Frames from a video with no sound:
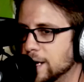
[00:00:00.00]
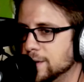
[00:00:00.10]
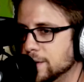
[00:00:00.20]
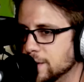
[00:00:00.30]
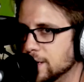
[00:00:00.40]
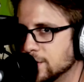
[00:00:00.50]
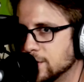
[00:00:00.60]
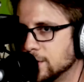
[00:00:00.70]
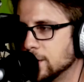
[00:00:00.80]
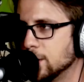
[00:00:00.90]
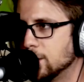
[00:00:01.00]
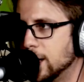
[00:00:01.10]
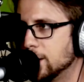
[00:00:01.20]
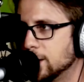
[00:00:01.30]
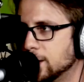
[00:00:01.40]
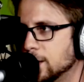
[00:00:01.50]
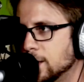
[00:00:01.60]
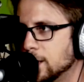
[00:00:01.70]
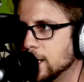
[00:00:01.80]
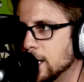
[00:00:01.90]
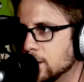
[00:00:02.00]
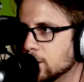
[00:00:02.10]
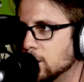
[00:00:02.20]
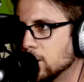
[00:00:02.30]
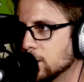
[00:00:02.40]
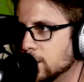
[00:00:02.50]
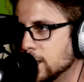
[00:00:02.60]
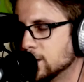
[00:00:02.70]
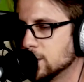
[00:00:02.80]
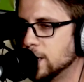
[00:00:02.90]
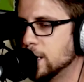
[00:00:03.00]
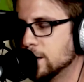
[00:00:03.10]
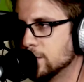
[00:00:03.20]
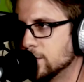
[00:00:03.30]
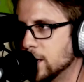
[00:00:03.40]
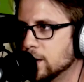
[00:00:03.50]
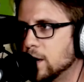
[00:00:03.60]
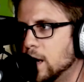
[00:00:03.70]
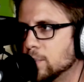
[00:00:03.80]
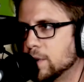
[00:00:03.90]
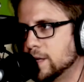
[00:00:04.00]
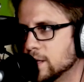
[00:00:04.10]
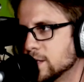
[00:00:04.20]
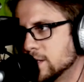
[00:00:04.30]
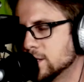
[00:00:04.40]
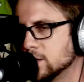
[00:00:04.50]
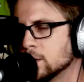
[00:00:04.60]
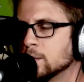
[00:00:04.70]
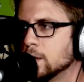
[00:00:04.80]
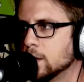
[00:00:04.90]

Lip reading: to do this, how to record this, or how to operate this system,